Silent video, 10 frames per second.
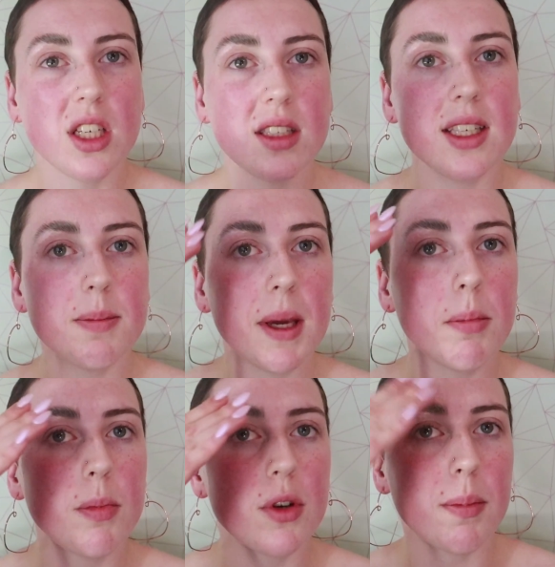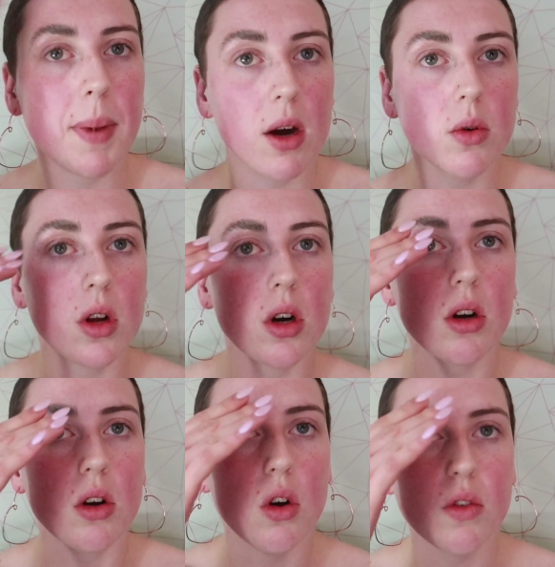She sees people put powder
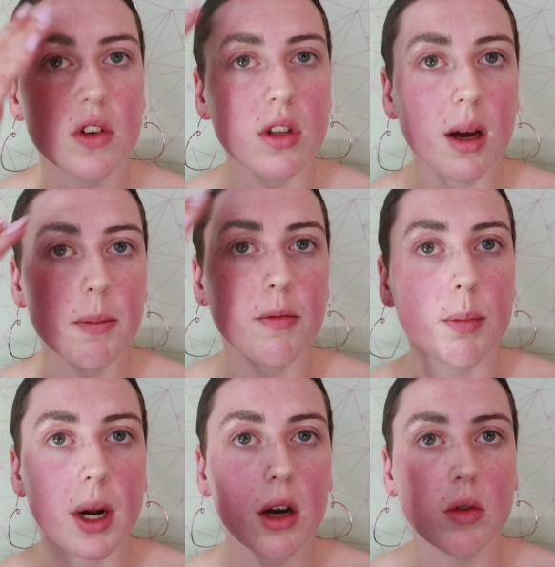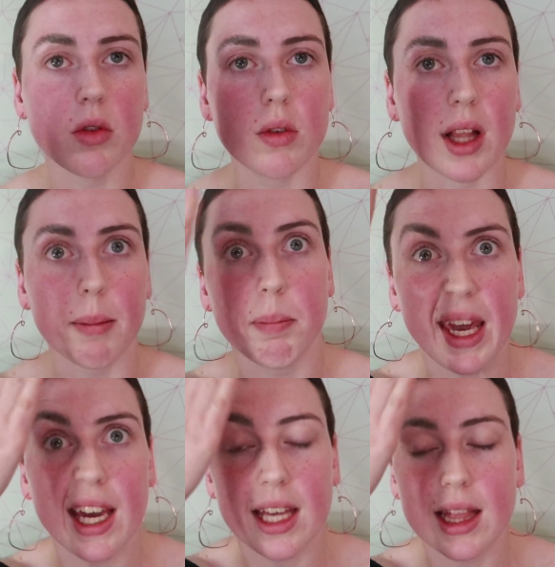over top of brow to like
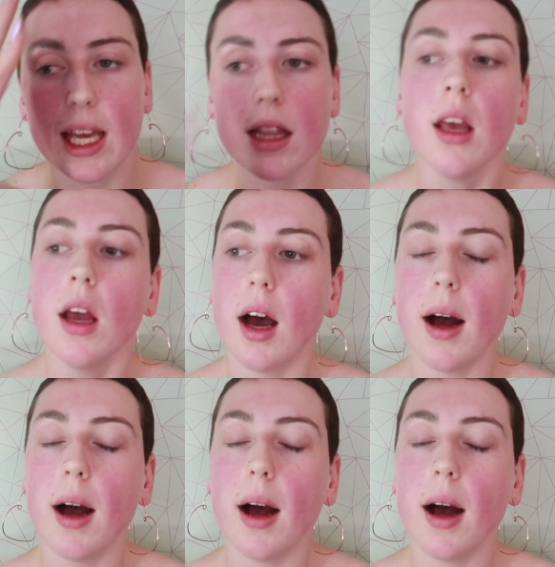pack it in.